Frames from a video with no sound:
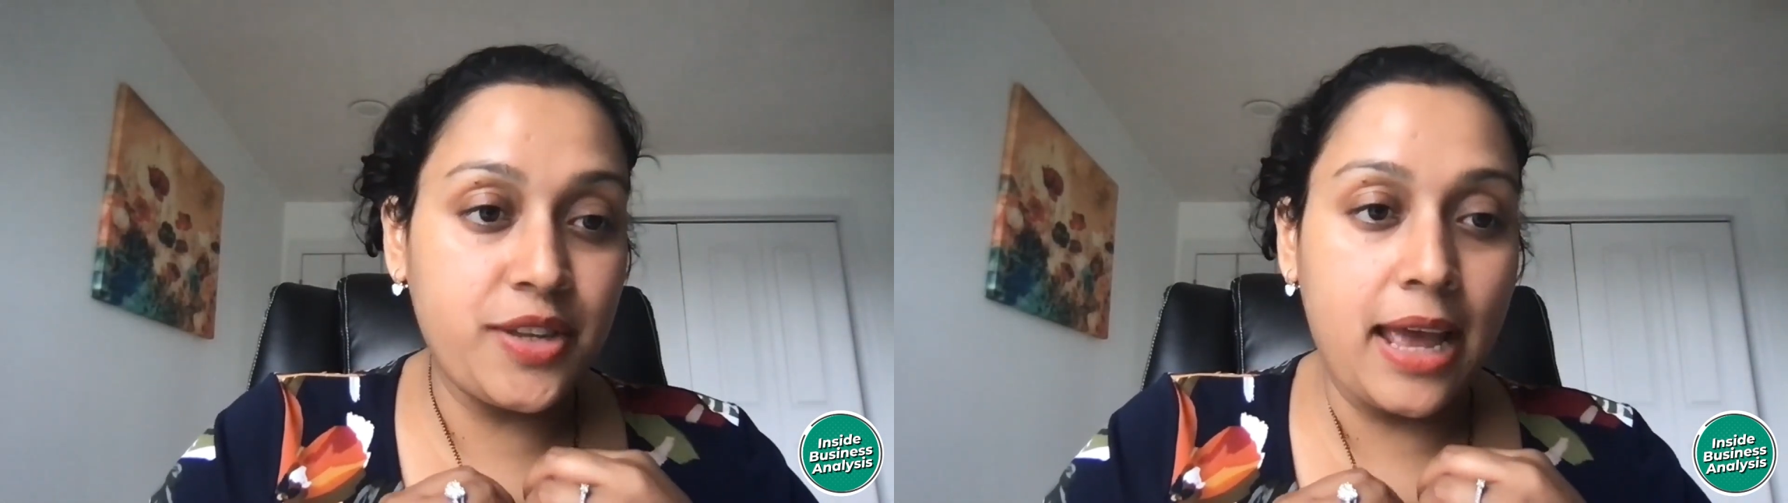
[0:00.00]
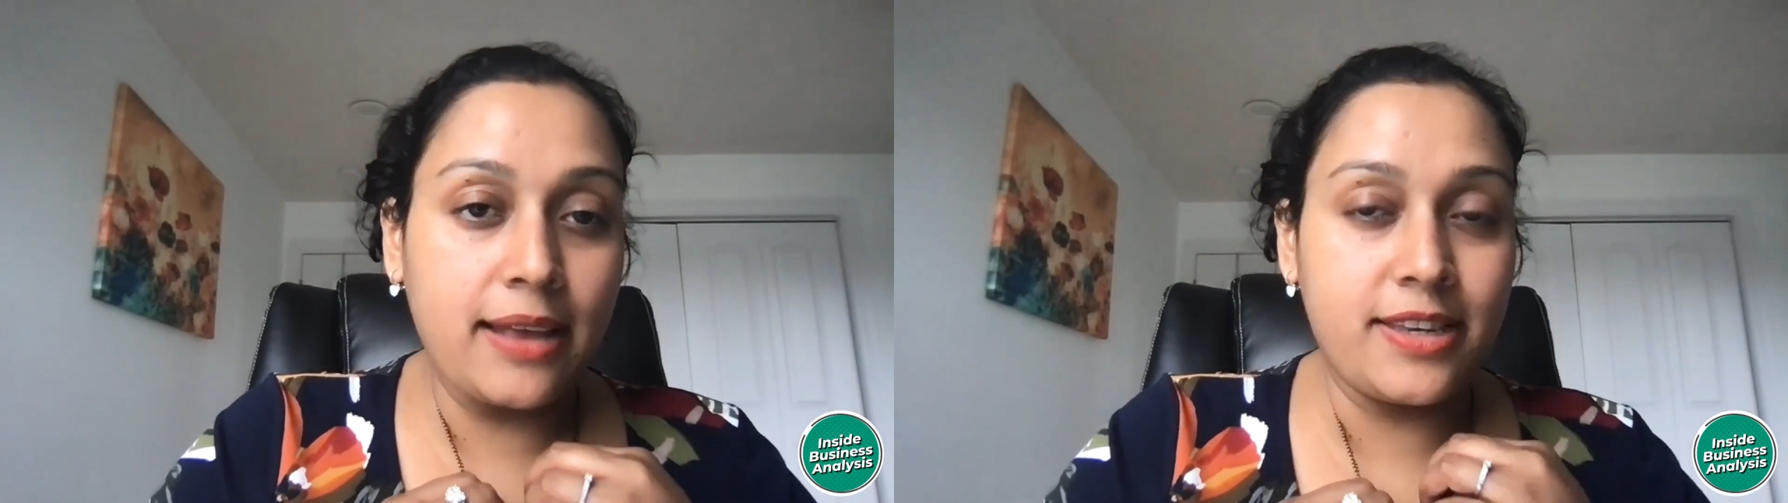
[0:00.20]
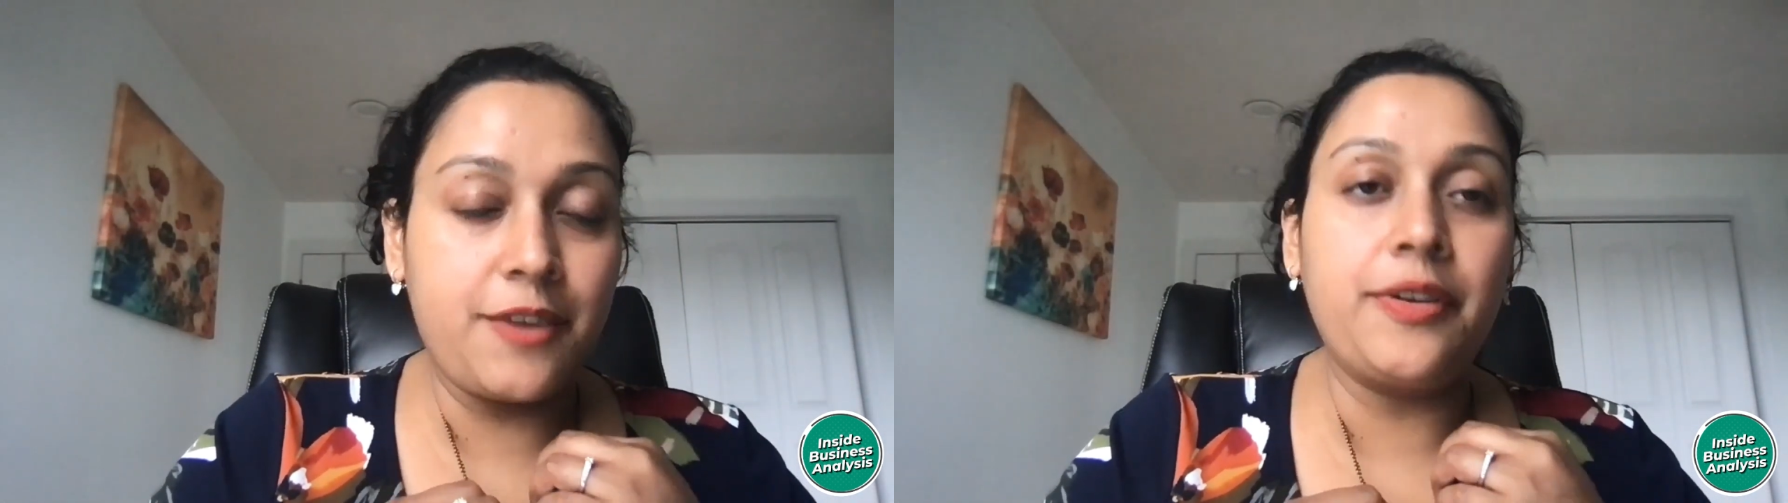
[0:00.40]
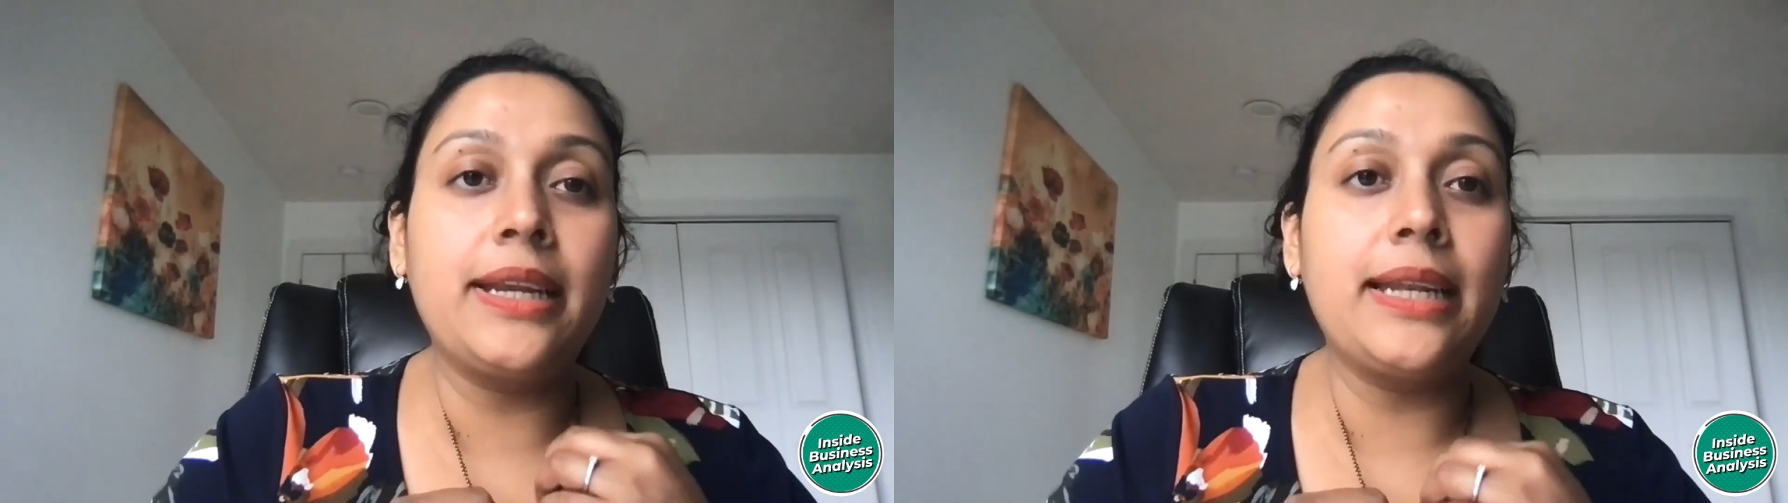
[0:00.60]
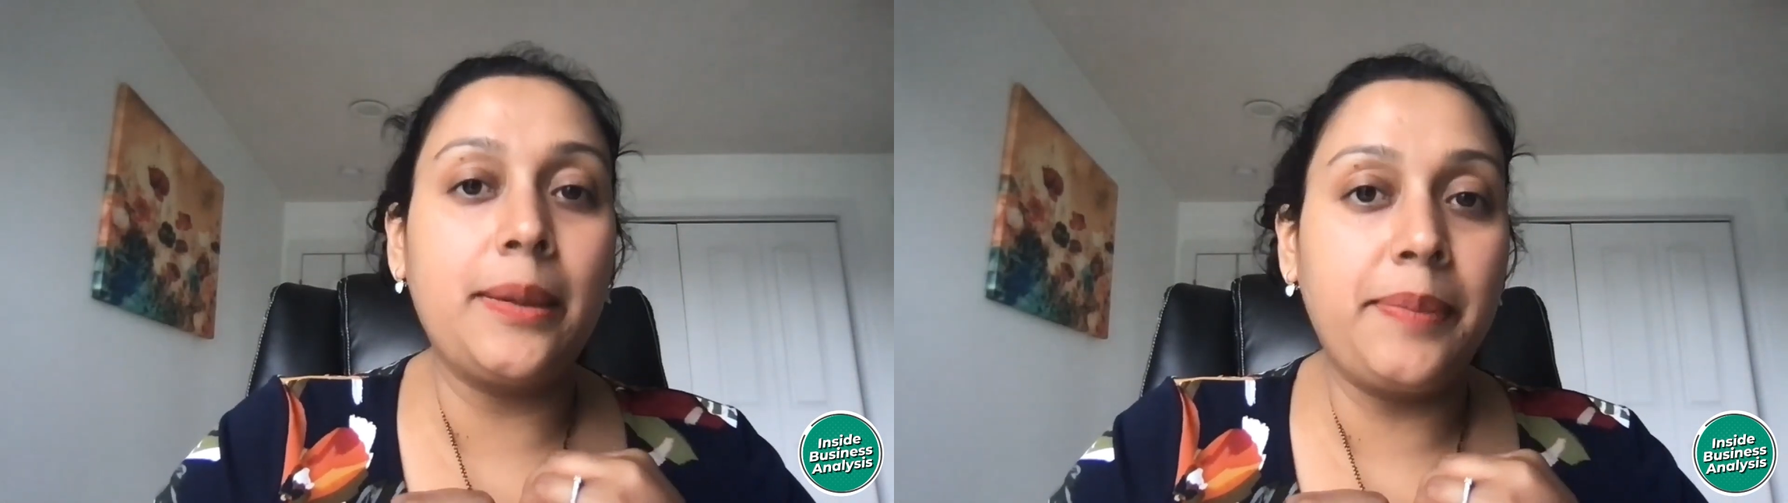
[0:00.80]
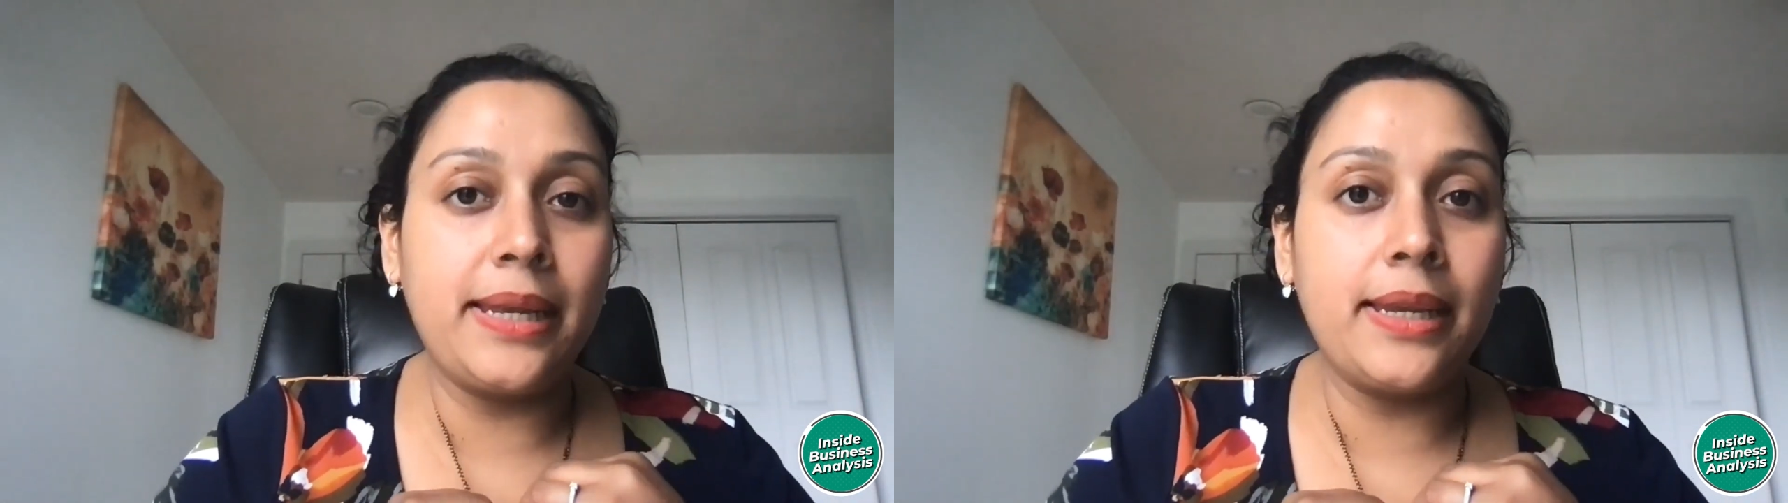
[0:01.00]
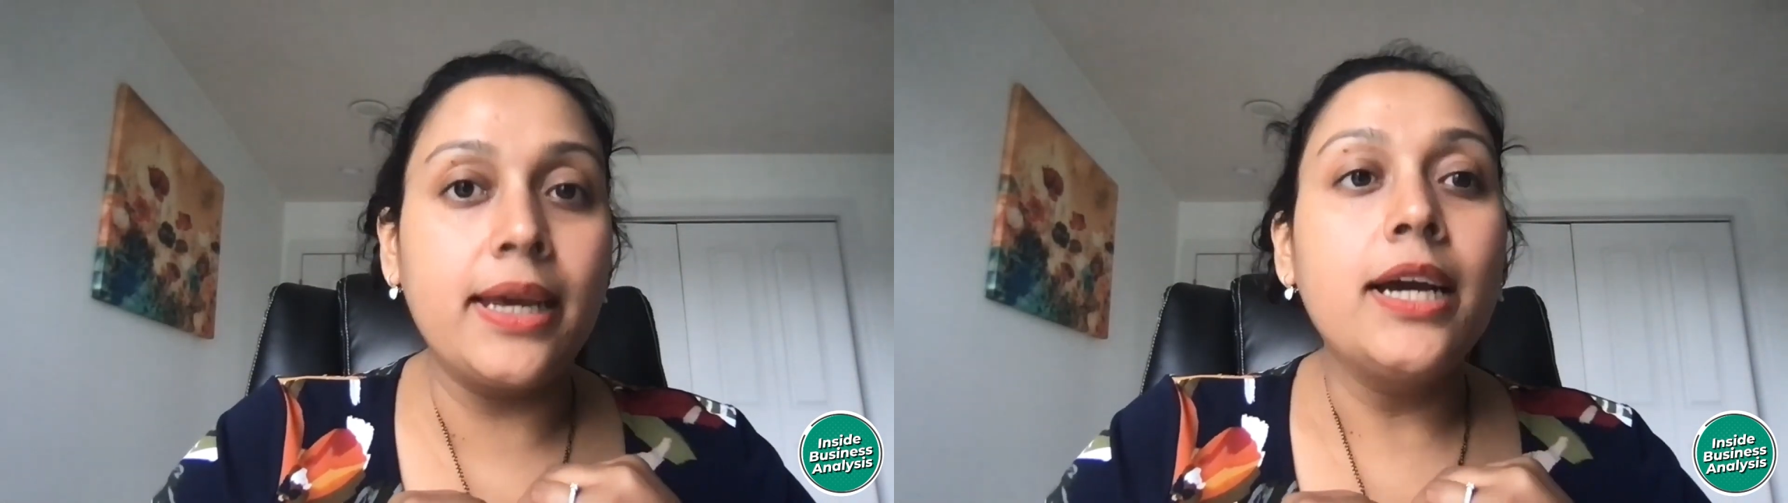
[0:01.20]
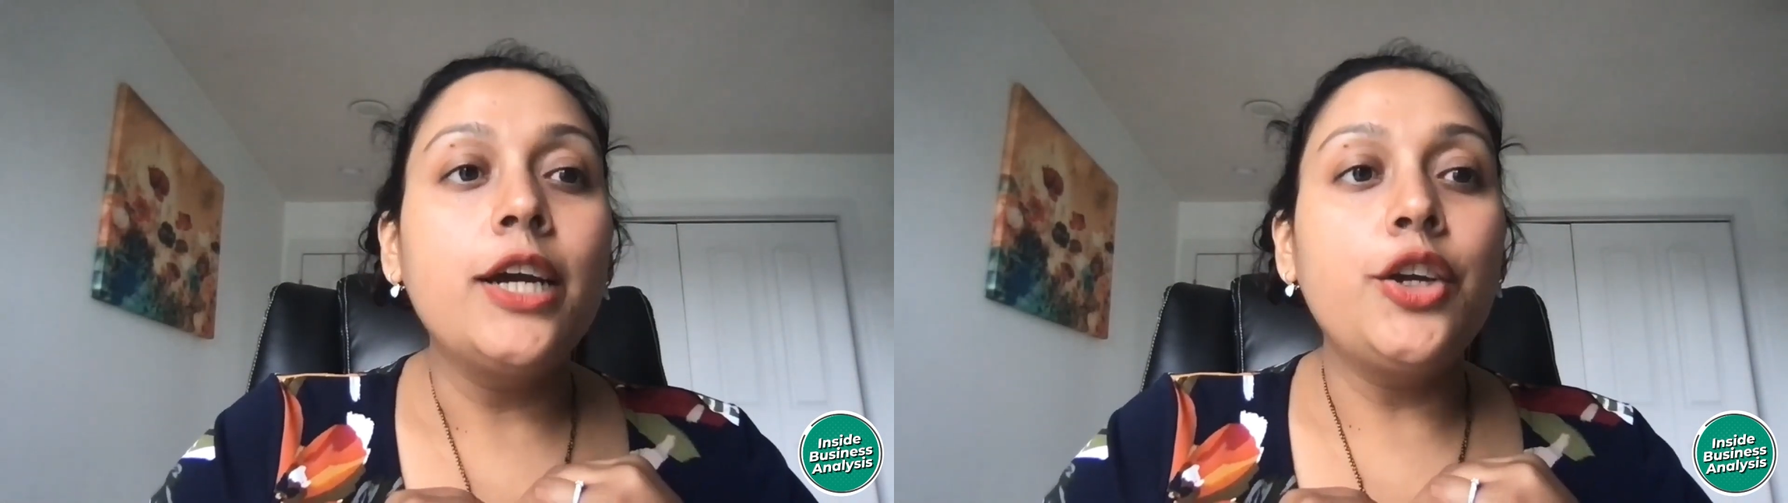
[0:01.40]
has definitely been,
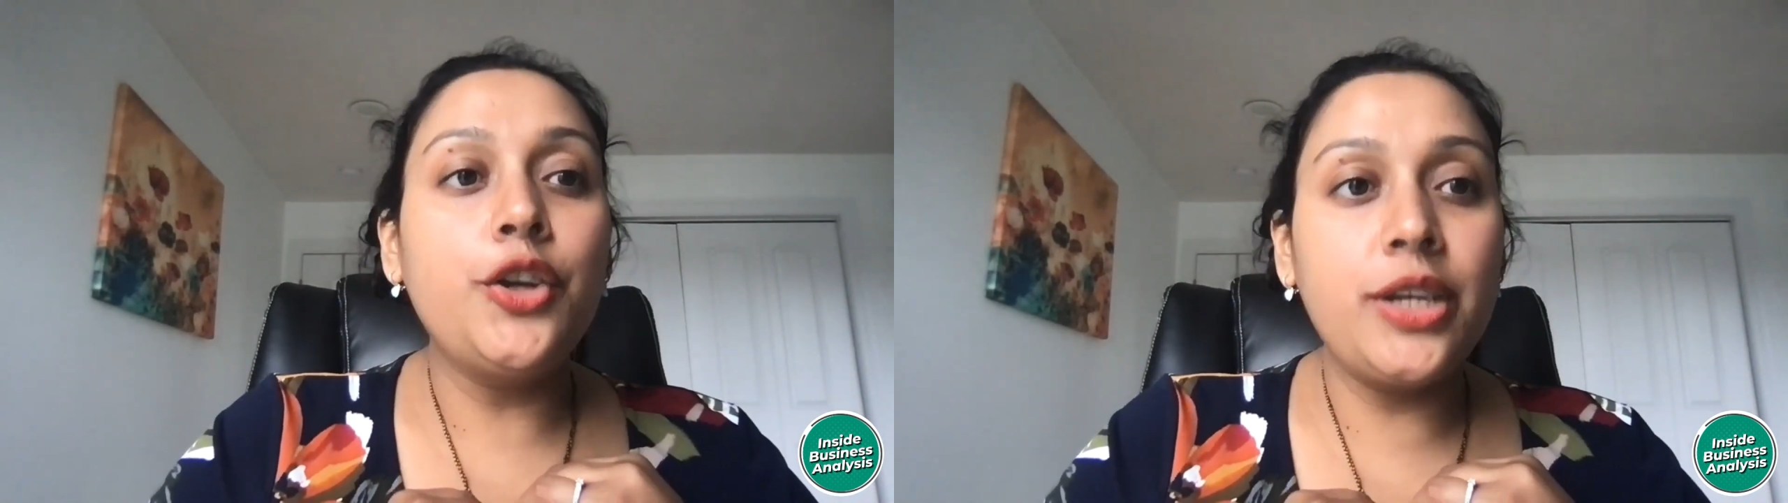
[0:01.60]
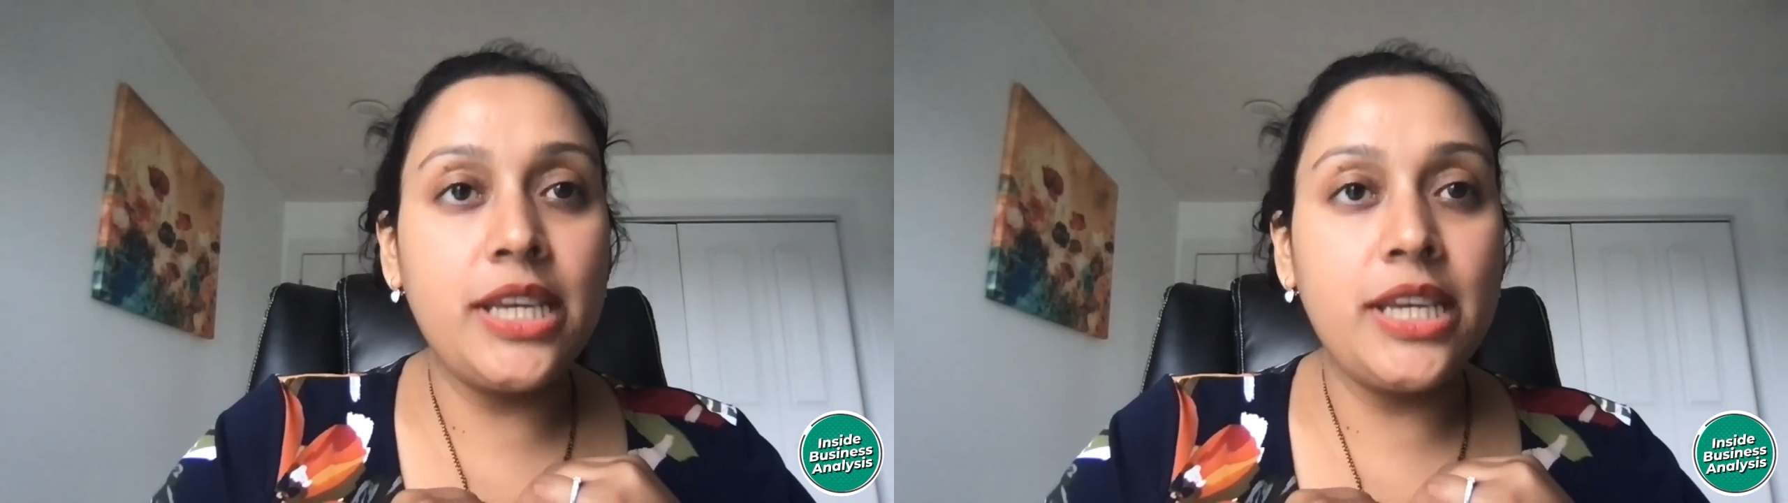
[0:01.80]
you